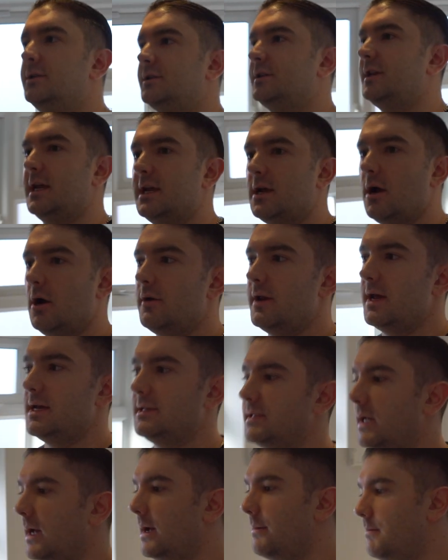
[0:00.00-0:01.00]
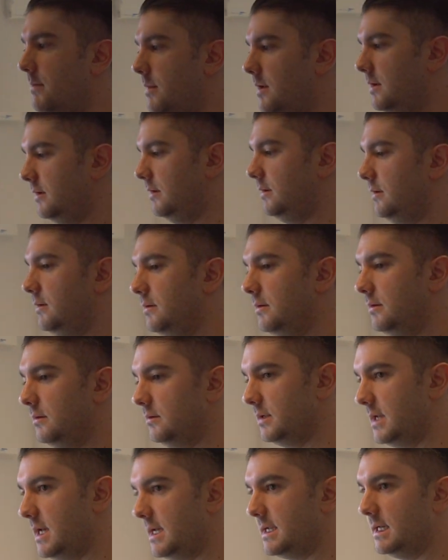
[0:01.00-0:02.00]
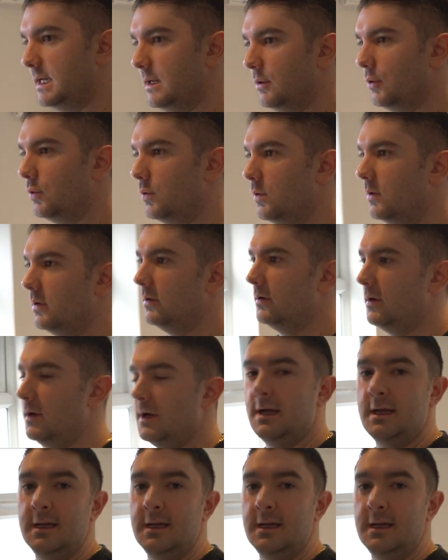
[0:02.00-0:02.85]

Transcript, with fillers: so there you go. There's um, yeah, your little